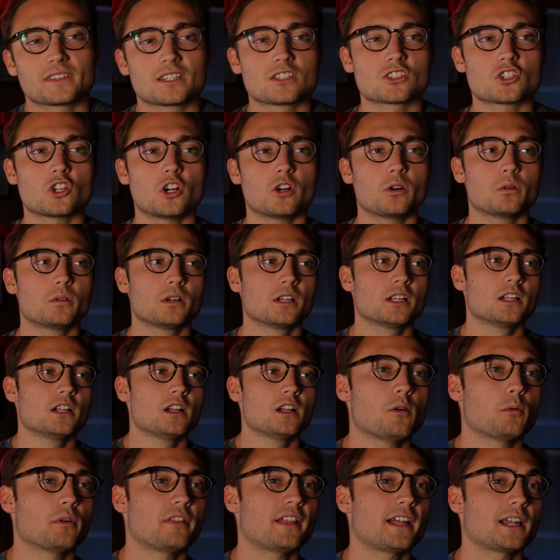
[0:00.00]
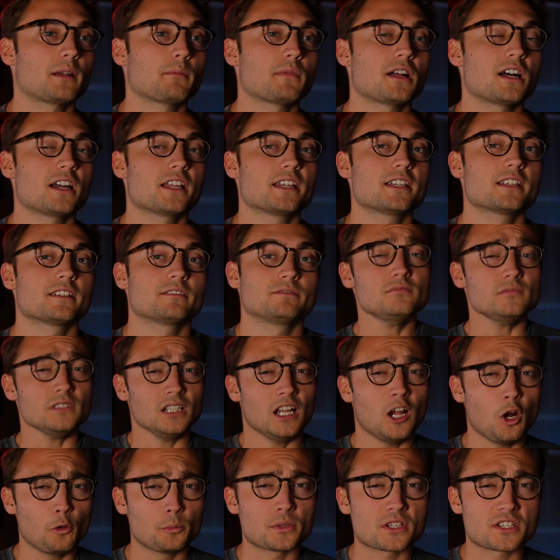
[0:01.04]
So, with that in mind,
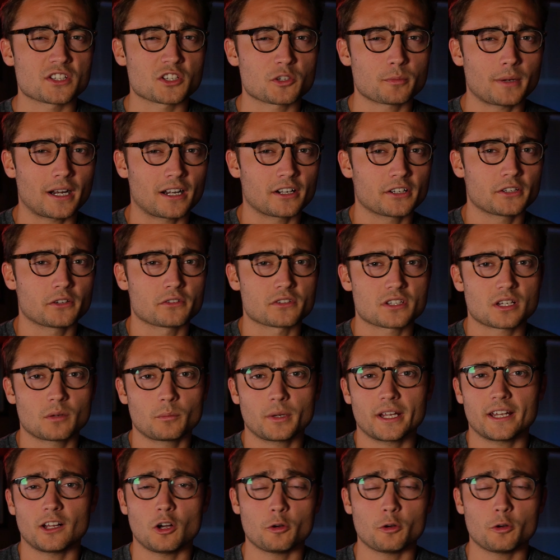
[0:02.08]
I hope this inspired you in some way.